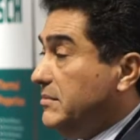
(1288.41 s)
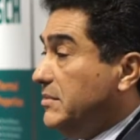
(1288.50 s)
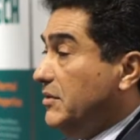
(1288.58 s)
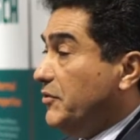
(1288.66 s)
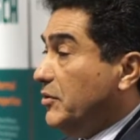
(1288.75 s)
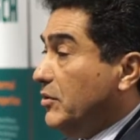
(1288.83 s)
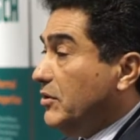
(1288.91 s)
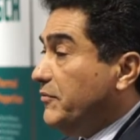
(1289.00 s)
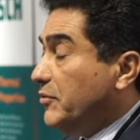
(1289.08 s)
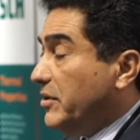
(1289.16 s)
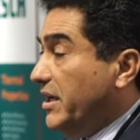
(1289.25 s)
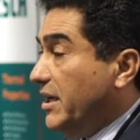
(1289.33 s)
if you look
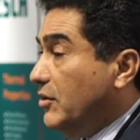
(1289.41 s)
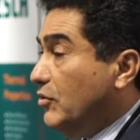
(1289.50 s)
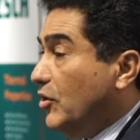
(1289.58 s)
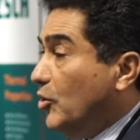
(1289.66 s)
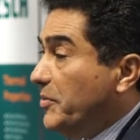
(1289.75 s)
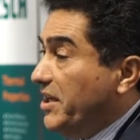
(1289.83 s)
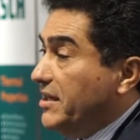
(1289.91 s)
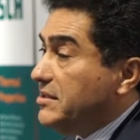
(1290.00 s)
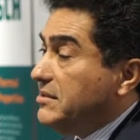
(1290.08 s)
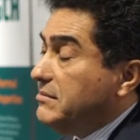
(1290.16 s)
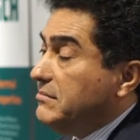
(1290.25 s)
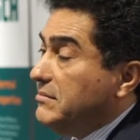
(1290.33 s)
for Nano
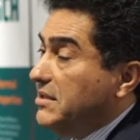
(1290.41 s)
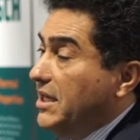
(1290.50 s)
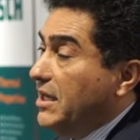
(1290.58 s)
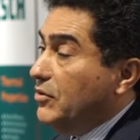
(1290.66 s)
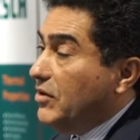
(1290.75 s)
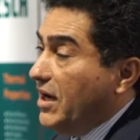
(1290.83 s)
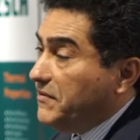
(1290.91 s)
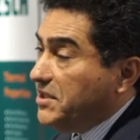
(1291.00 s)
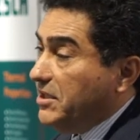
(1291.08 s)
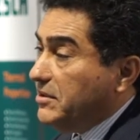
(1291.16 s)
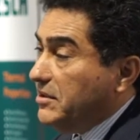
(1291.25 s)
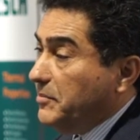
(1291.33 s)
OPS, Nano
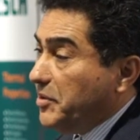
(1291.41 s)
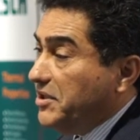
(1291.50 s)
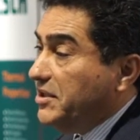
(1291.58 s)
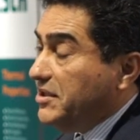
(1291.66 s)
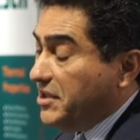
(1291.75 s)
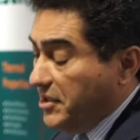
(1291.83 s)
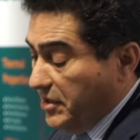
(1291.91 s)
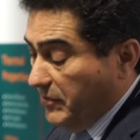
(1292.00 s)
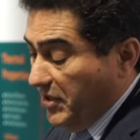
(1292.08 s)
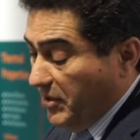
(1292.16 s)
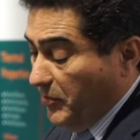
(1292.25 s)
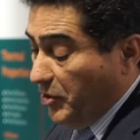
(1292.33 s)
Offset Printing
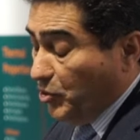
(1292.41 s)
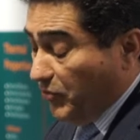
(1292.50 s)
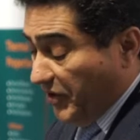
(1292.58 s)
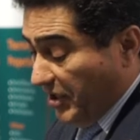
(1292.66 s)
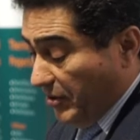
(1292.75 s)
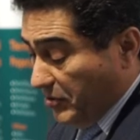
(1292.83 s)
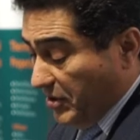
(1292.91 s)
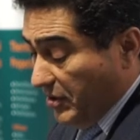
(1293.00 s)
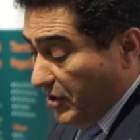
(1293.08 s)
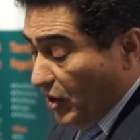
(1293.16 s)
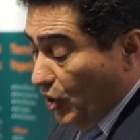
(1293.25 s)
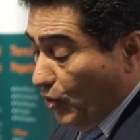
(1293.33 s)
System, there will be 2 videos.
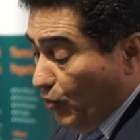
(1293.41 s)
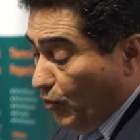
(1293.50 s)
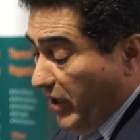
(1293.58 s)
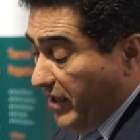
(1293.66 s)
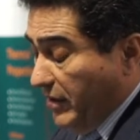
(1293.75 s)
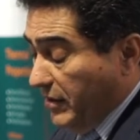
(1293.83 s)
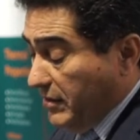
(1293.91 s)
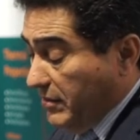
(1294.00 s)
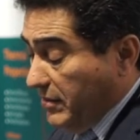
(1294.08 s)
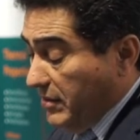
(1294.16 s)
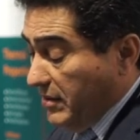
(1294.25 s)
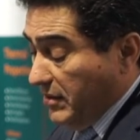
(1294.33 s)
One,
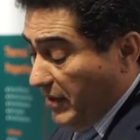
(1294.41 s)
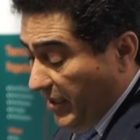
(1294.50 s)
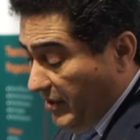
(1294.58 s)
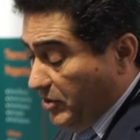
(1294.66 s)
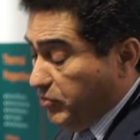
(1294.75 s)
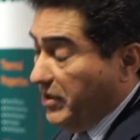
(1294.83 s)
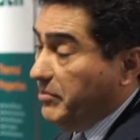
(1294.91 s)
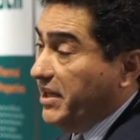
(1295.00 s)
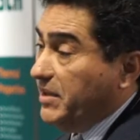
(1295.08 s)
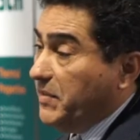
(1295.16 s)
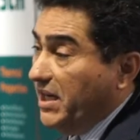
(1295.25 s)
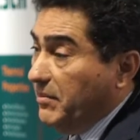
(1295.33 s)
like this one,
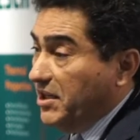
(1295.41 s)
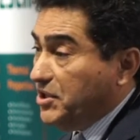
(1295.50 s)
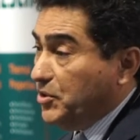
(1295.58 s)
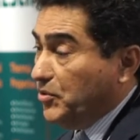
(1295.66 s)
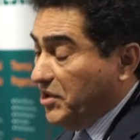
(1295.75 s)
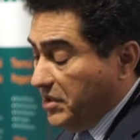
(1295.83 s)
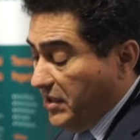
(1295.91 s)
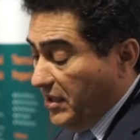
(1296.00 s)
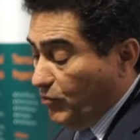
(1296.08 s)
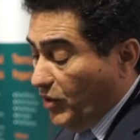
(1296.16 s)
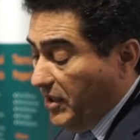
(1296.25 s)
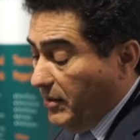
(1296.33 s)
made by my students,
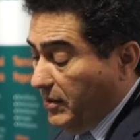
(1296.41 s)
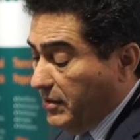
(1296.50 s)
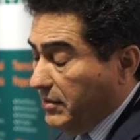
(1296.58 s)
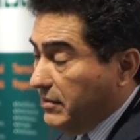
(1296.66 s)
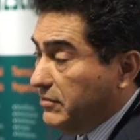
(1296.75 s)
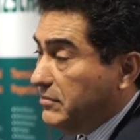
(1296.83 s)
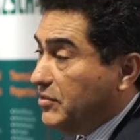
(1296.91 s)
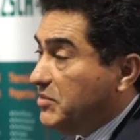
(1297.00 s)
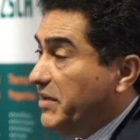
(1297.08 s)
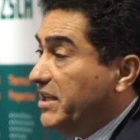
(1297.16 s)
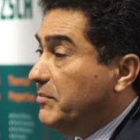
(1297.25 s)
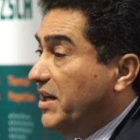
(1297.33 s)
and one was
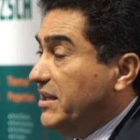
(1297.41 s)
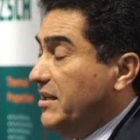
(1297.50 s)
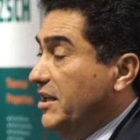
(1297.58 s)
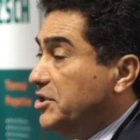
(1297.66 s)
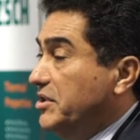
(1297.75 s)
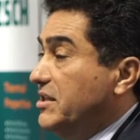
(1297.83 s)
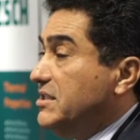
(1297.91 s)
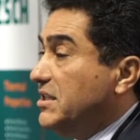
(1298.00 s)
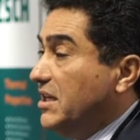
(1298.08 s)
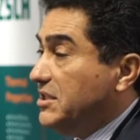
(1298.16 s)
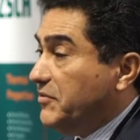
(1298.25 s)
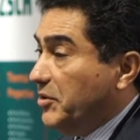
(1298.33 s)
made by the National
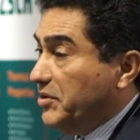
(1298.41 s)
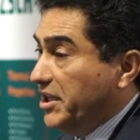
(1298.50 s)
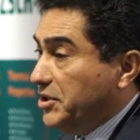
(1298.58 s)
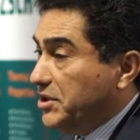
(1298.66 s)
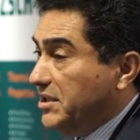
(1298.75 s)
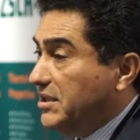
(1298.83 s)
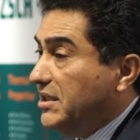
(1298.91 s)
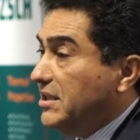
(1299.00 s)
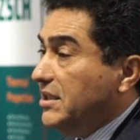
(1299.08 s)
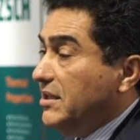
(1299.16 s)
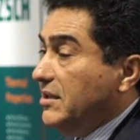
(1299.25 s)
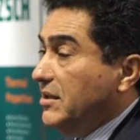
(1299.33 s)
Science Foundation
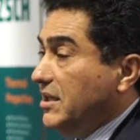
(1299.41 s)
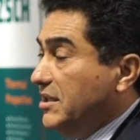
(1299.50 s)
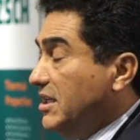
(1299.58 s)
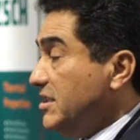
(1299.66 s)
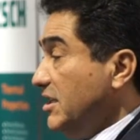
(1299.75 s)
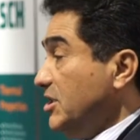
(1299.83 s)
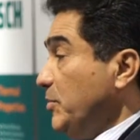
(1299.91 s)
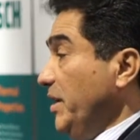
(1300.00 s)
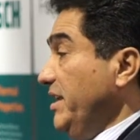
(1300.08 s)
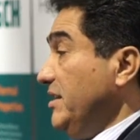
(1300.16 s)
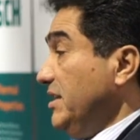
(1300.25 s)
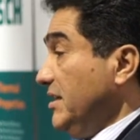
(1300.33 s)
that does
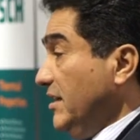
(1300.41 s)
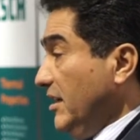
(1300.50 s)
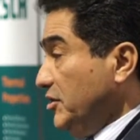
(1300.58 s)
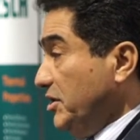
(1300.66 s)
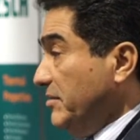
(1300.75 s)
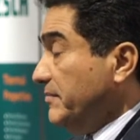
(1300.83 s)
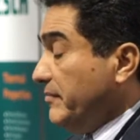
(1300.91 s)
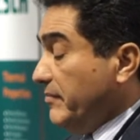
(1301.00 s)
explain the technology.